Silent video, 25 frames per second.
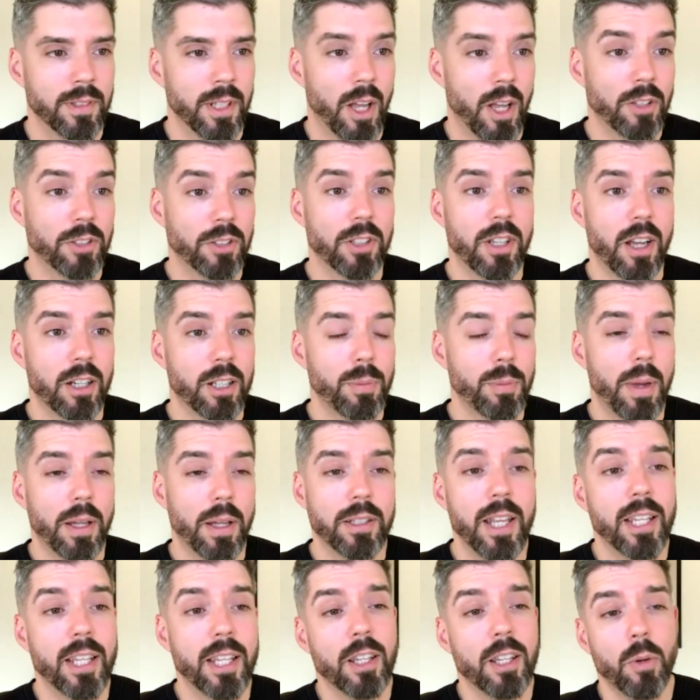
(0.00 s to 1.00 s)
Also talks
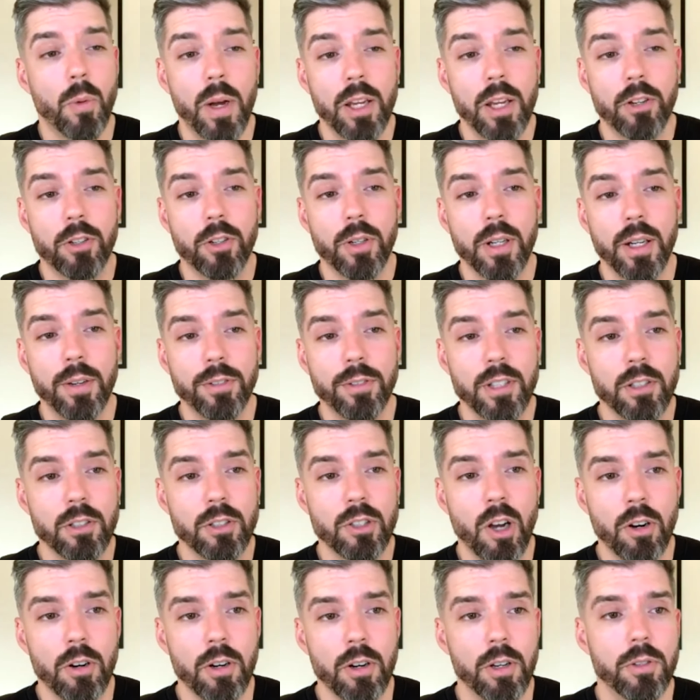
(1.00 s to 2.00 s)
about taking away your griefs and
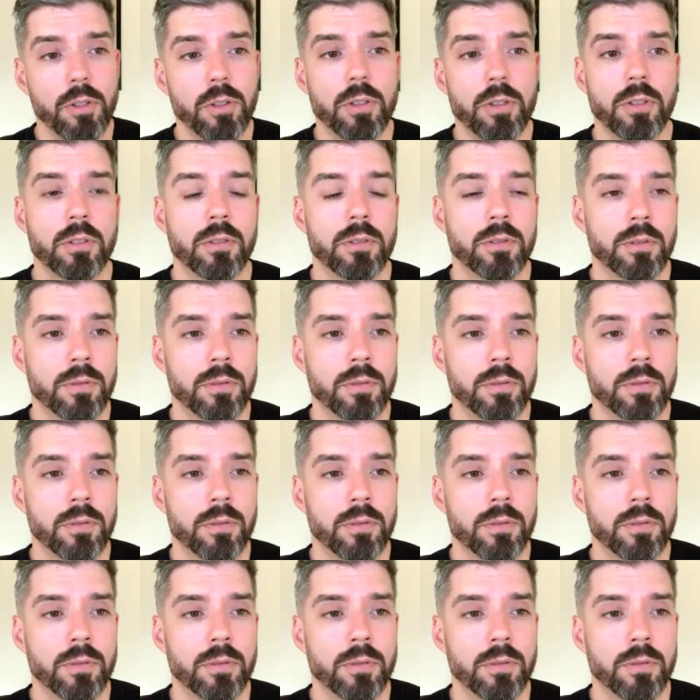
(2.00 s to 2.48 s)
sorrows.